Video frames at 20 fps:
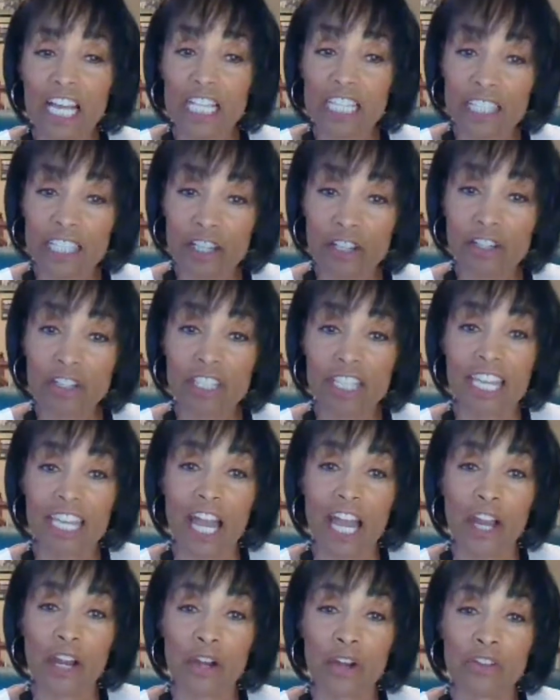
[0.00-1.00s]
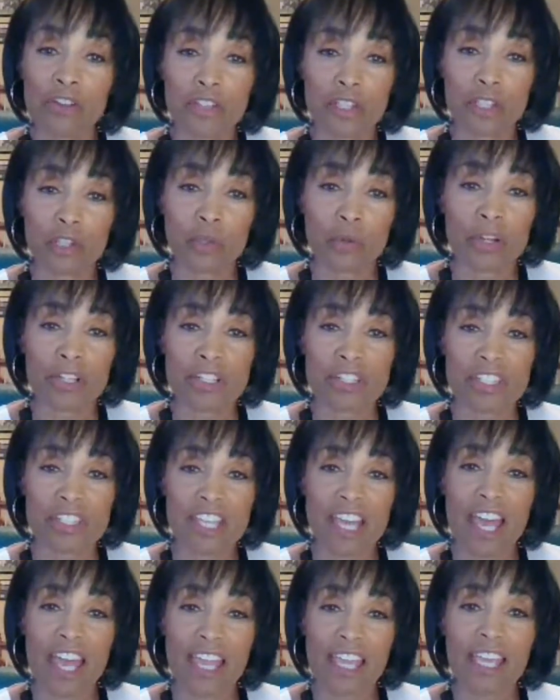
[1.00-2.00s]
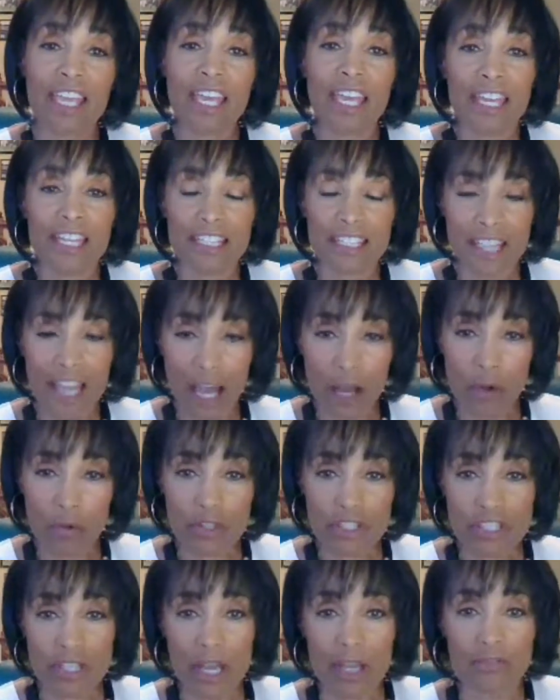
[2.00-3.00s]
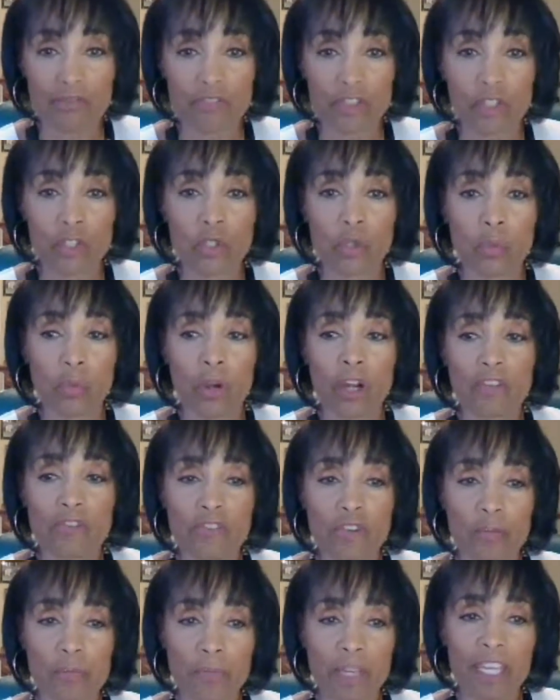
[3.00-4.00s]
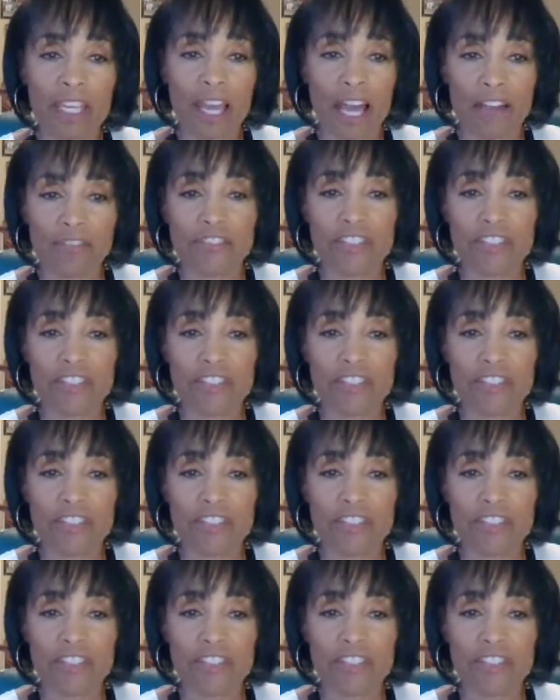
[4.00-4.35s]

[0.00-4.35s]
And clearly I heard the Lord say, now it's time for you to work for me.